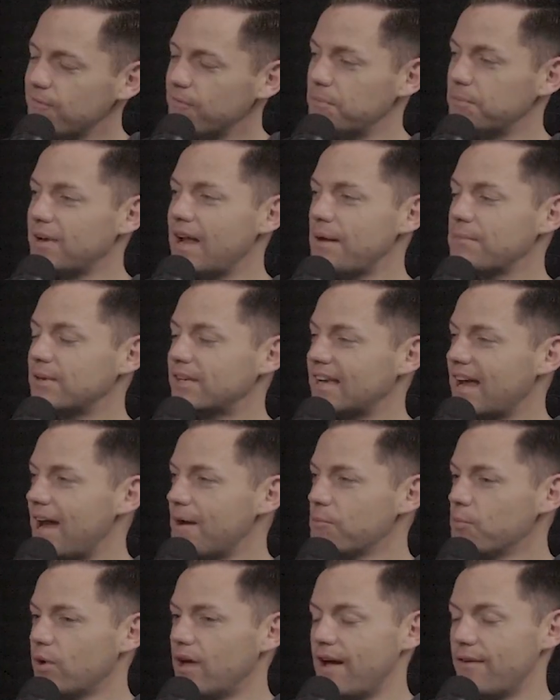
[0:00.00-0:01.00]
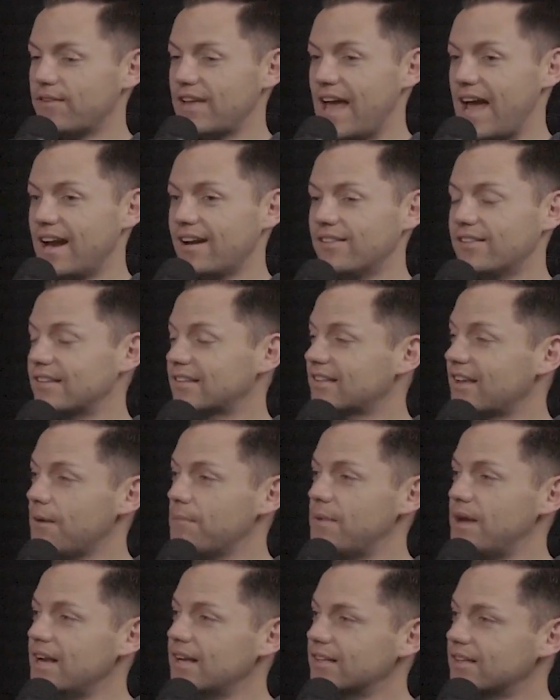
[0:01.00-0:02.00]
From time to time, we'll have candidates
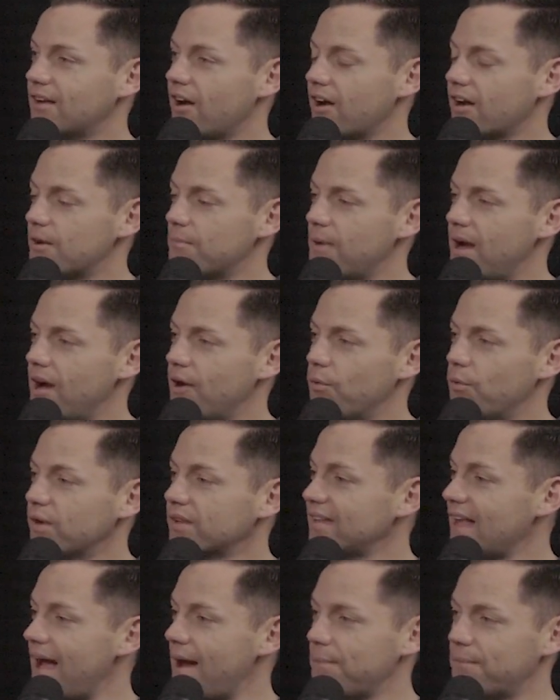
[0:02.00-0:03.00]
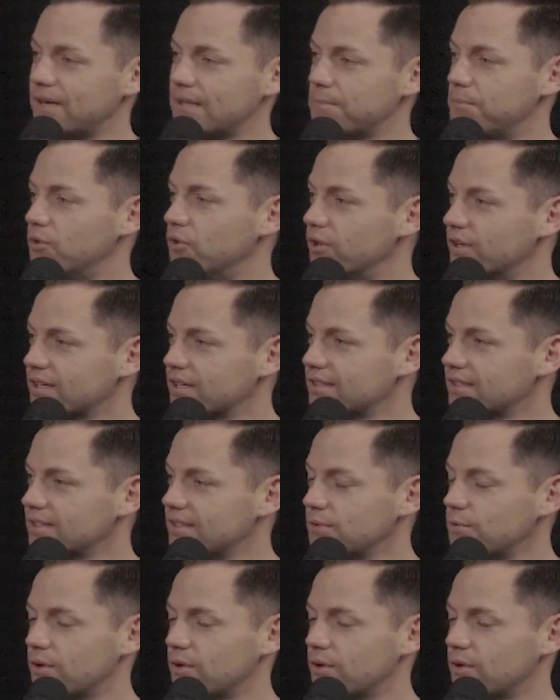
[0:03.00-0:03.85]
come in and talk about what's happening politically,